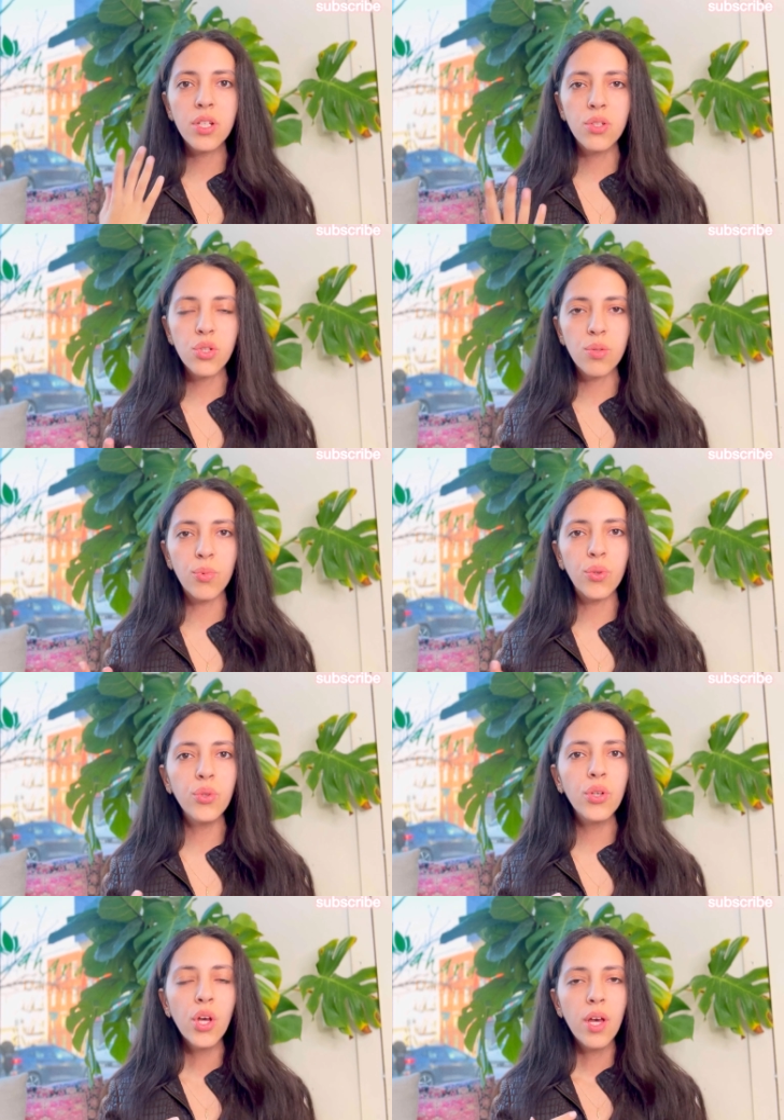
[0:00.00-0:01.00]
and
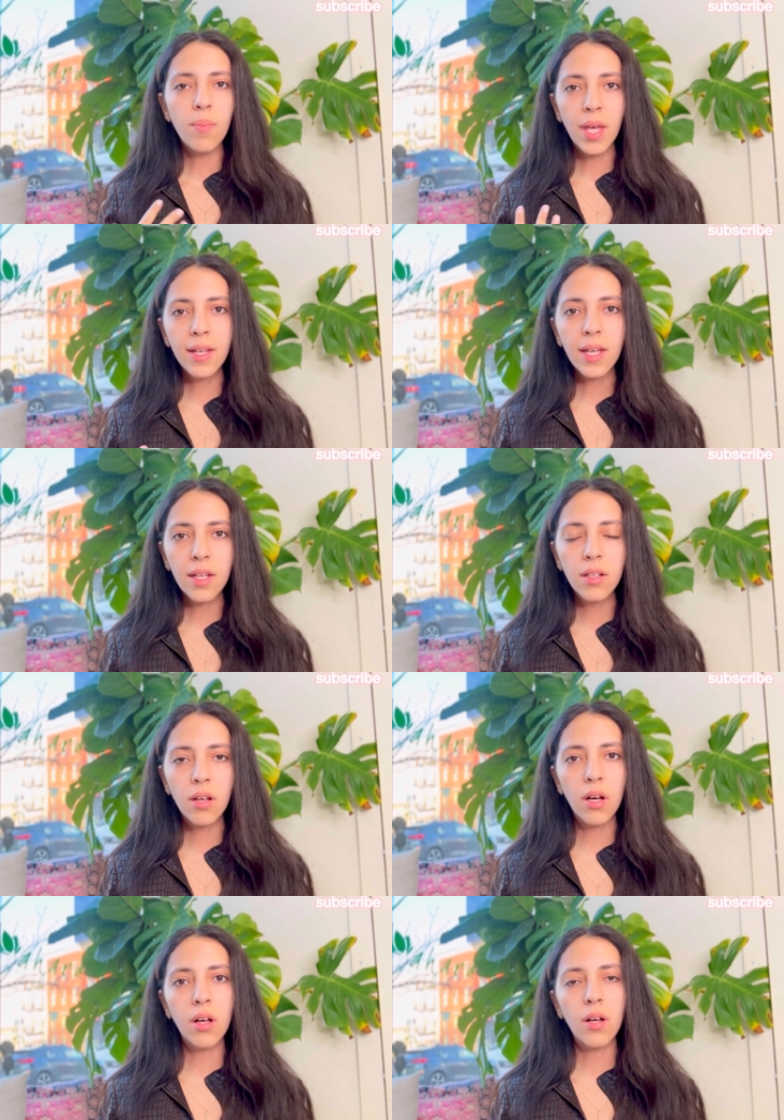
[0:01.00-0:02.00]
smooth, making
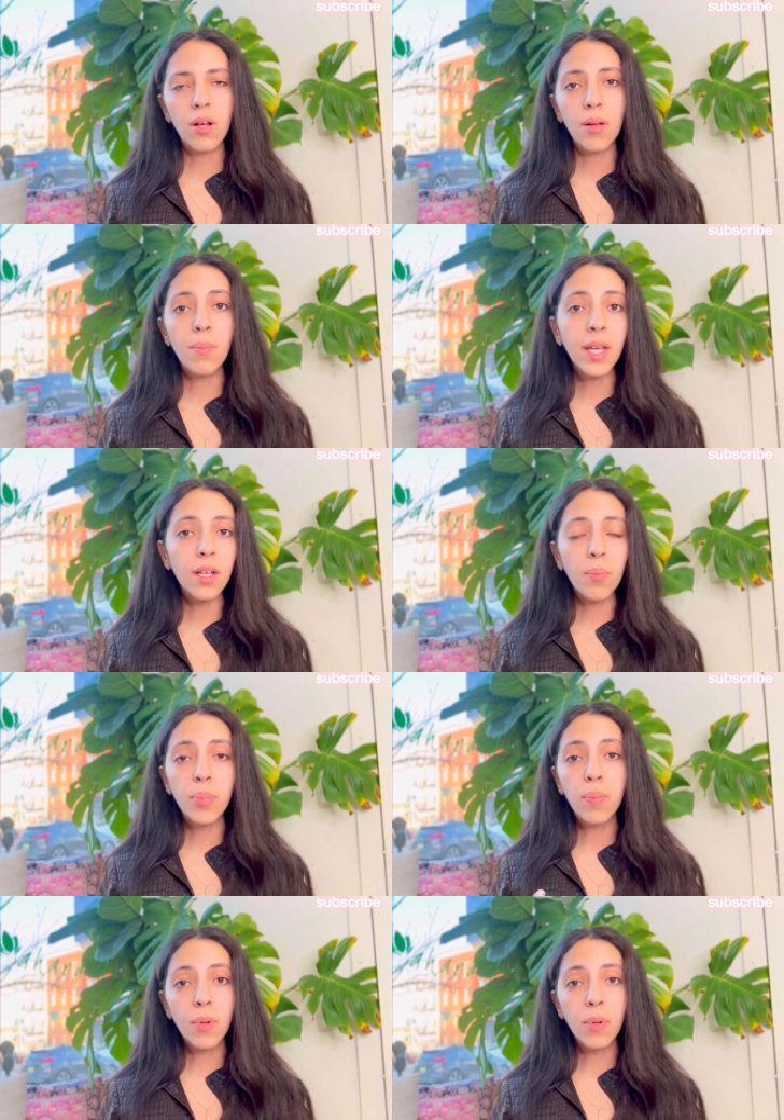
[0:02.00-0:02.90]
makeup